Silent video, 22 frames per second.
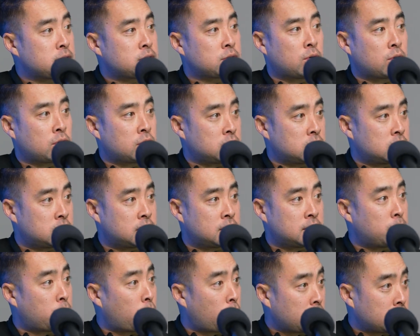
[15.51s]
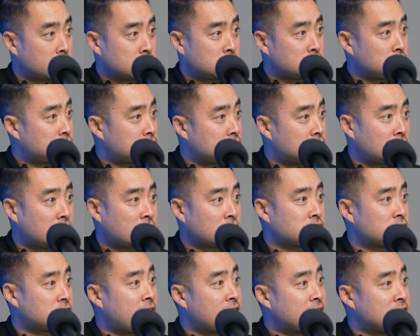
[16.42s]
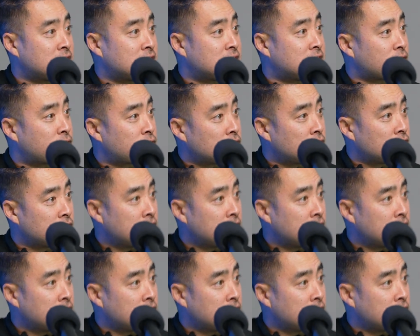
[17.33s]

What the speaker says: or is the mortgage interest deduction any different on